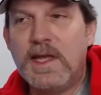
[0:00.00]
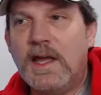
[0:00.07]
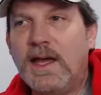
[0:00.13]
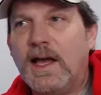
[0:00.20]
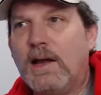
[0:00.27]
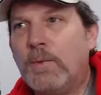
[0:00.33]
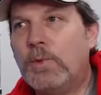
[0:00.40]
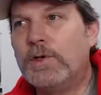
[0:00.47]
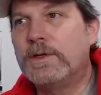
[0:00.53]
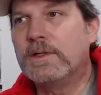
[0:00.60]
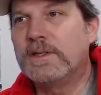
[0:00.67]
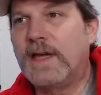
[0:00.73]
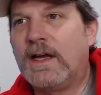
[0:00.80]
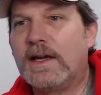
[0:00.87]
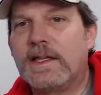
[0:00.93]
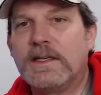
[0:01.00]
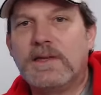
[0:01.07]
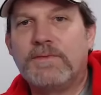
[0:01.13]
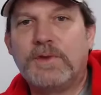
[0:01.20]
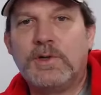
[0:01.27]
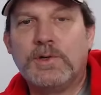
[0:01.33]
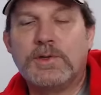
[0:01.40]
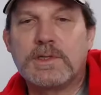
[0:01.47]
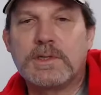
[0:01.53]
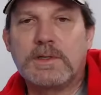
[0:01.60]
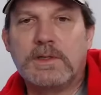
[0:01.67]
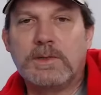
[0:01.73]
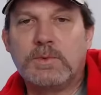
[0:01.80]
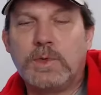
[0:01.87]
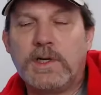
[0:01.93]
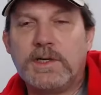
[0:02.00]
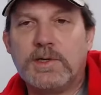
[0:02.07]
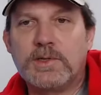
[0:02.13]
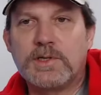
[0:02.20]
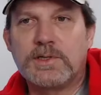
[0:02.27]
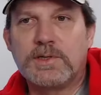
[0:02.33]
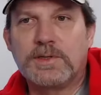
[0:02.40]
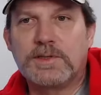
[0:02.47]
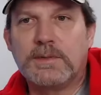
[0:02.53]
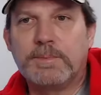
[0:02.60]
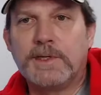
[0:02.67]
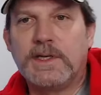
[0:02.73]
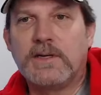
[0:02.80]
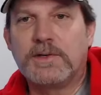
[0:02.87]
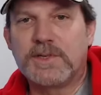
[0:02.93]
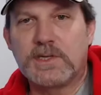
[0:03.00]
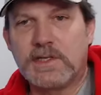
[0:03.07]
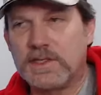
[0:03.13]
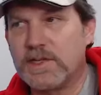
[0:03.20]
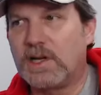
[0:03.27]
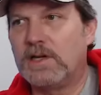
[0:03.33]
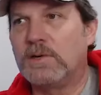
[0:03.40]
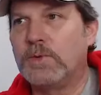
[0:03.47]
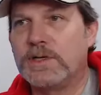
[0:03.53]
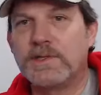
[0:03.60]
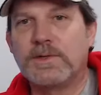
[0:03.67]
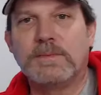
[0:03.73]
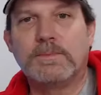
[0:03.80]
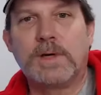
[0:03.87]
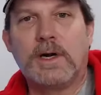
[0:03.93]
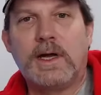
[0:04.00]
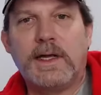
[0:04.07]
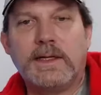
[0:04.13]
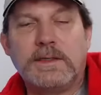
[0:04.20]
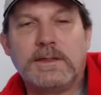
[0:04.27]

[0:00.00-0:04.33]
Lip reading: I wouldn't doubt it if the way yours is hooked up now is that it's always on bright.